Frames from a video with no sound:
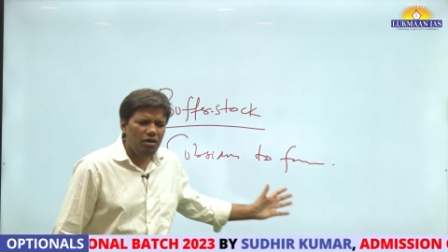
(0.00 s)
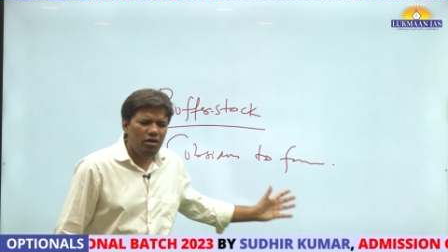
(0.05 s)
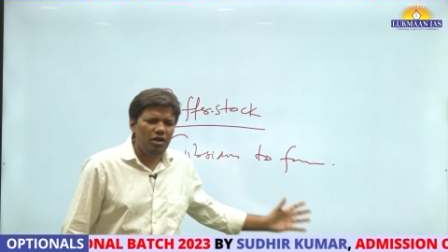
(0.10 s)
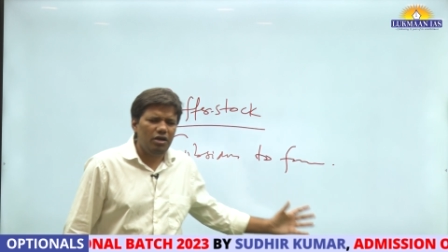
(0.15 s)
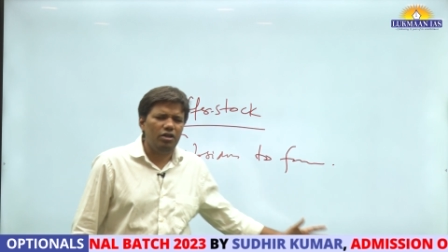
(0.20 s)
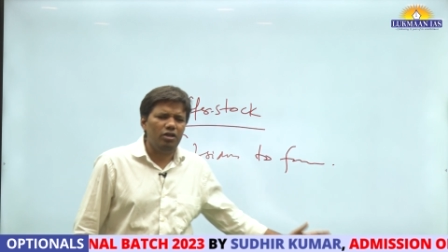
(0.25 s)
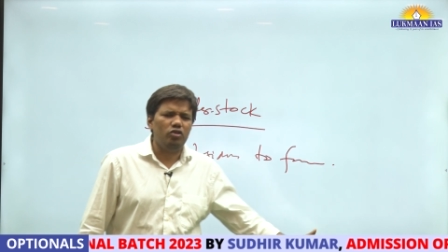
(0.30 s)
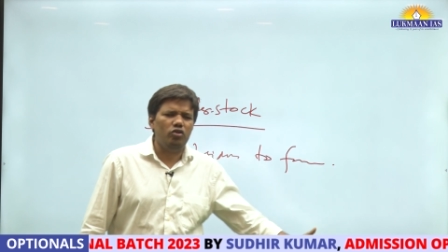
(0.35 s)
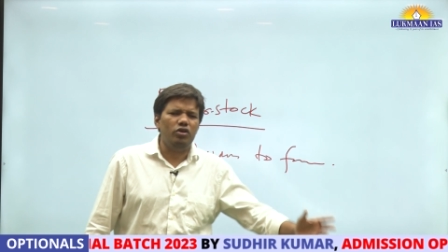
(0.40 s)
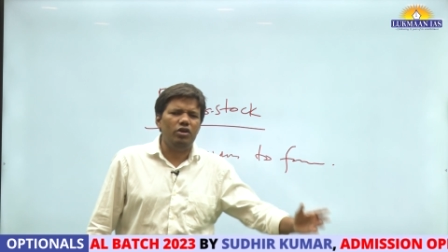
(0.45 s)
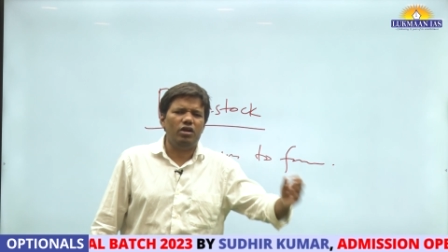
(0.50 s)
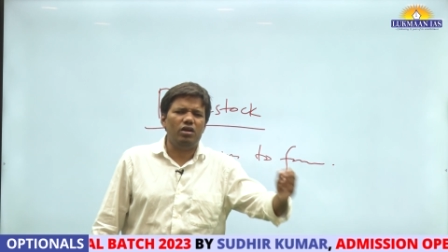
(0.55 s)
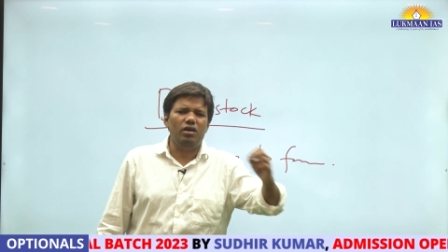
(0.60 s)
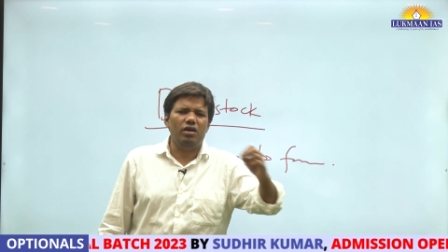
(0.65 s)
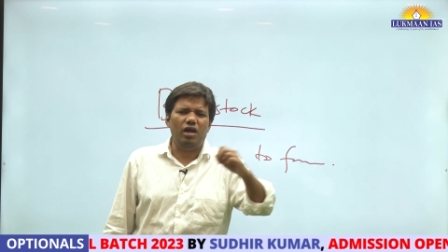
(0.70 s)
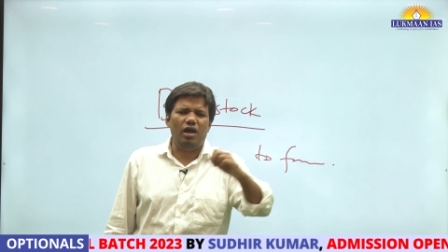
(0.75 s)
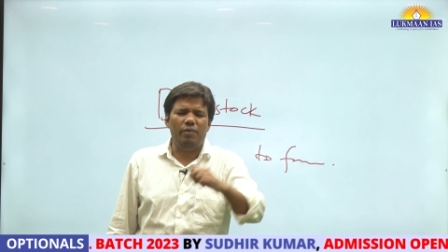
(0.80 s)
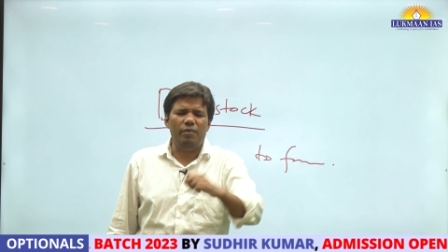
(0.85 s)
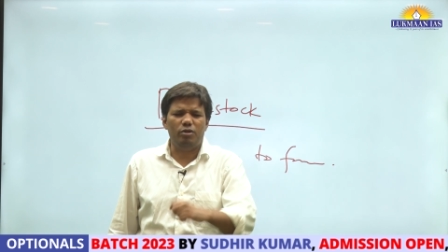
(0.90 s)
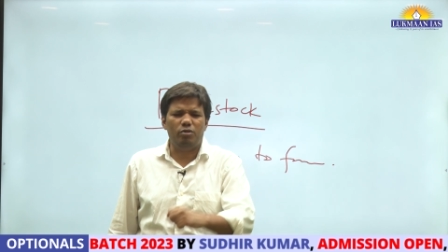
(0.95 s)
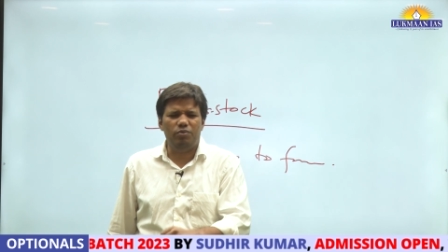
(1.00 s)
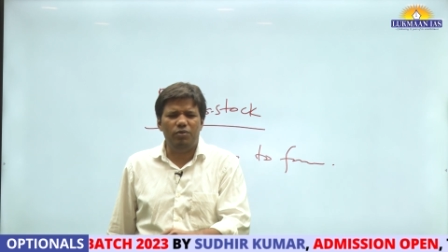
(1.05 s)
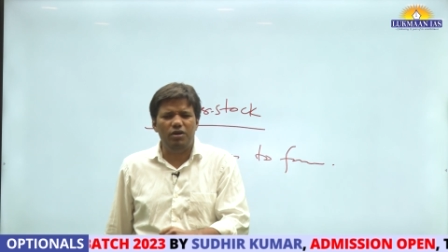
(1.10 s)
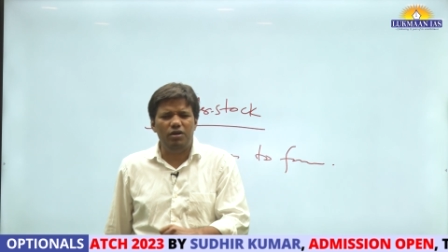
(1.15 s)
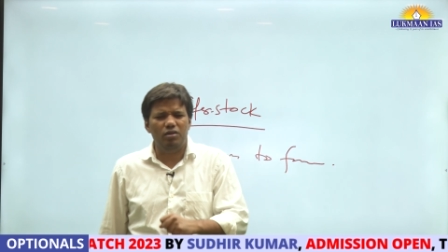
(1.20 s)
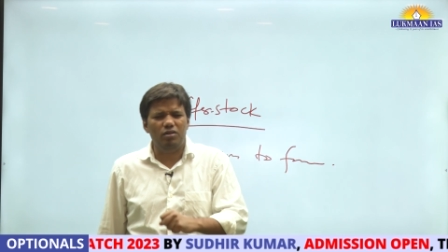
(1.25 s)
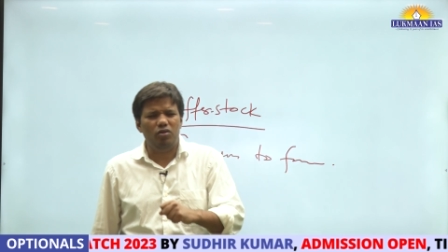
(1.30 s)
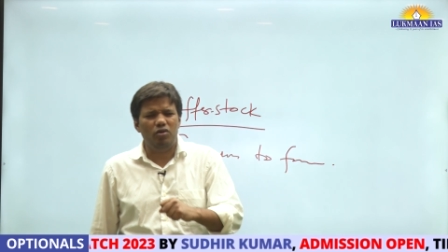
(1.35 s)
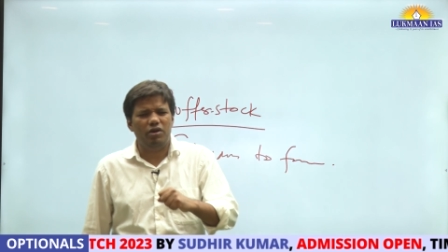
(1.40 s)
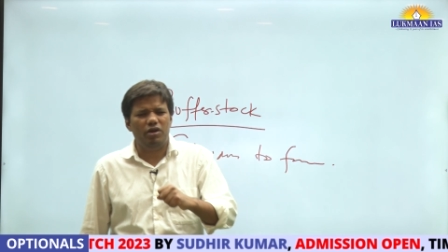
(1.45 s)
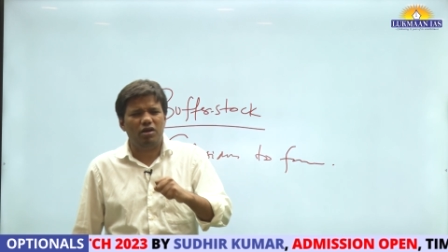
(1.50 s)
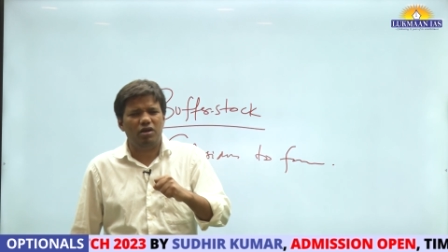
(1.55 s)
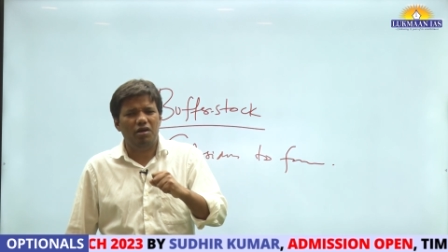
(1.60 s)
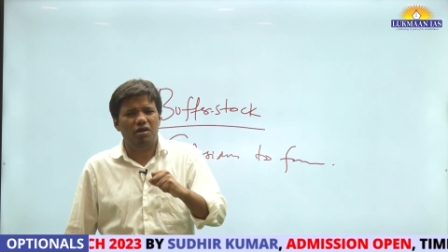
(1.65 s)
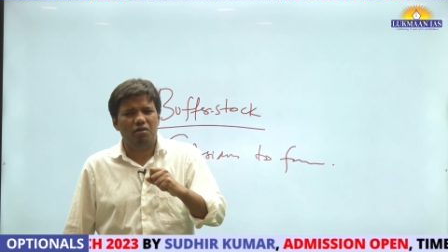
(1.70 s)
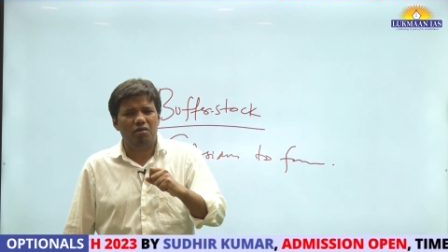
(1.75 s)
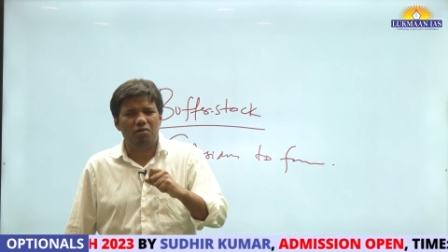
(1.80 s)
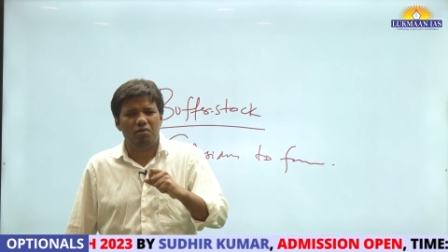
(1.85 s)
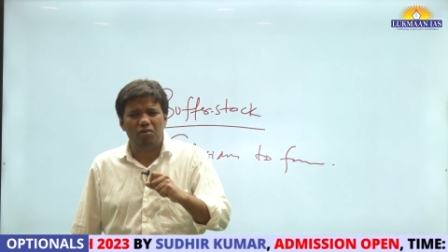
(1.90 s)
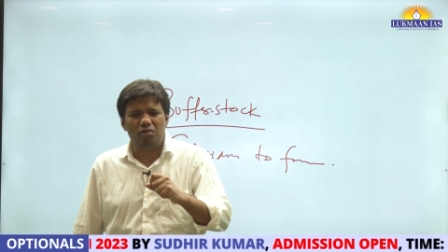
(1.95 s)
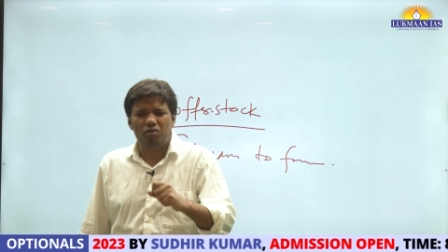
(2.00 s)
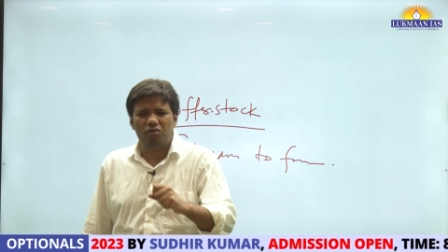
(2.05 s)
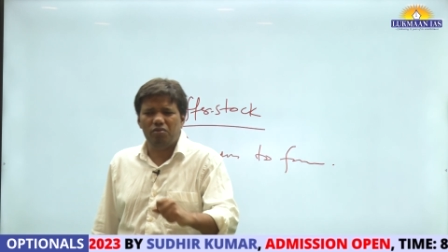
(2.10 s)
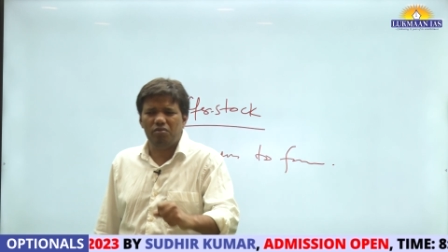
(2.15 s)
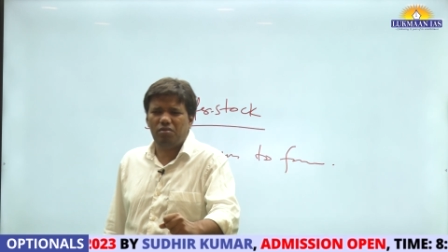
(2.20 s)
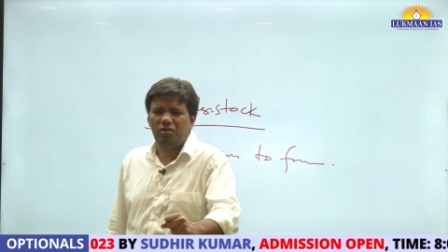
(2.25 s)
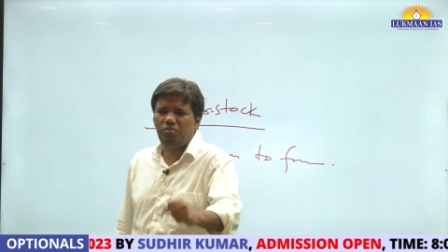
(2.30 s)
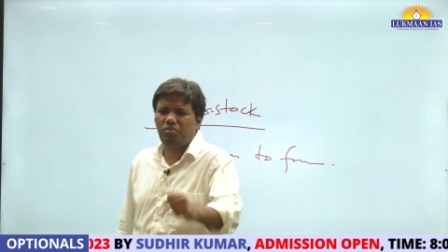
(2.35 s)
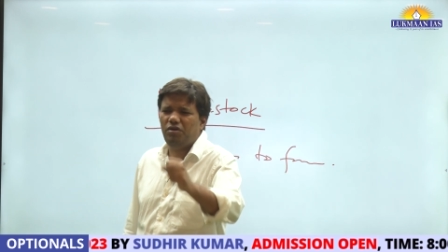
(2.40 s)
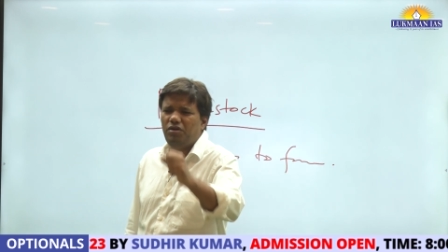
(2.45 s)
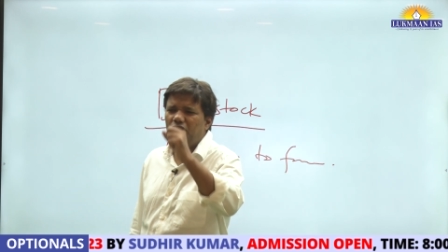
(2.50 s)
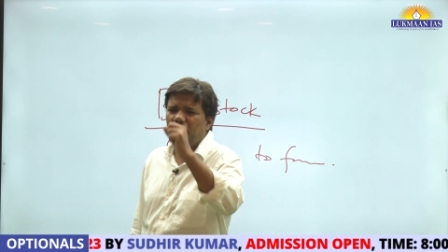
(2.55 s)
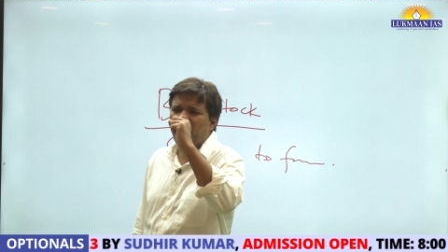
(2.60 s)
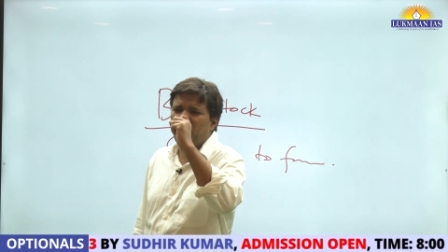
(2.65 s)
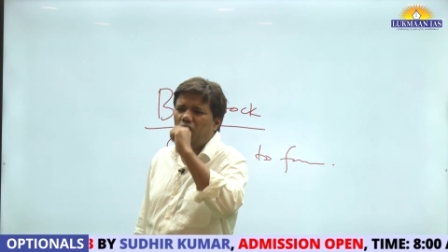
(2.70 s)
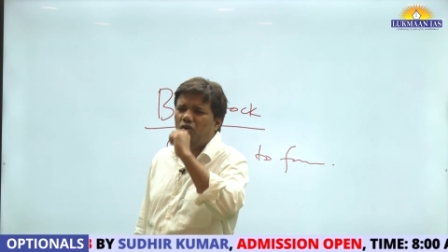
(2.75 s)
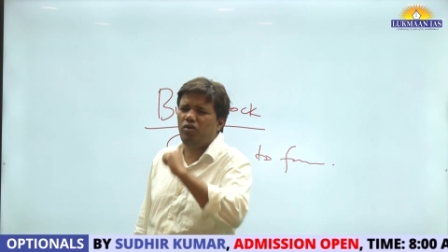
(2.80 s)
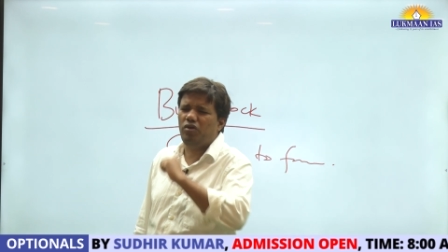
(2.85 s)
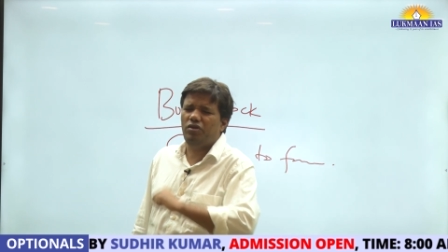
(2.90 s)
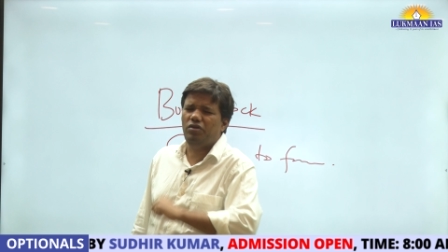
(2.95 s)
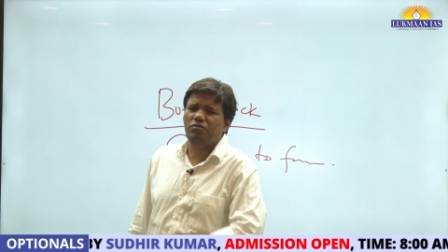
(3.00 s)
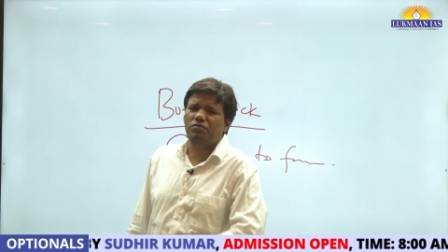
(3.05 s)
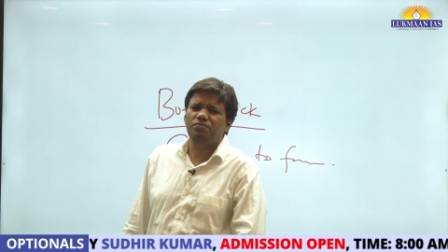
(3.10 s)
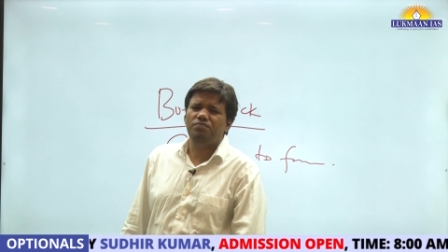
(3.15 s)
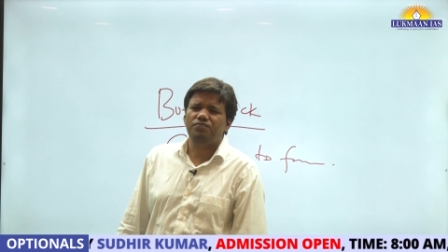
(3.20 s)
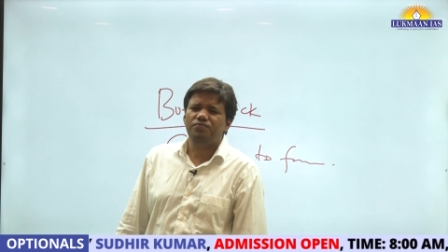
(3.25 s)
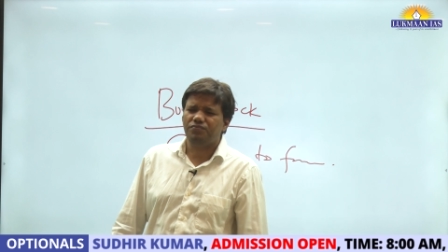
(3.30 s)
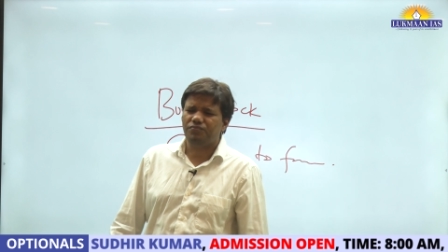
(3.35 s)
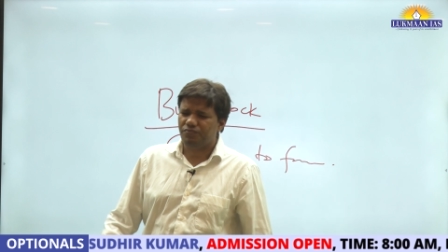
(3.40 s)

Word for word: India does not declare MSP, does not declare uh, you know subsidies on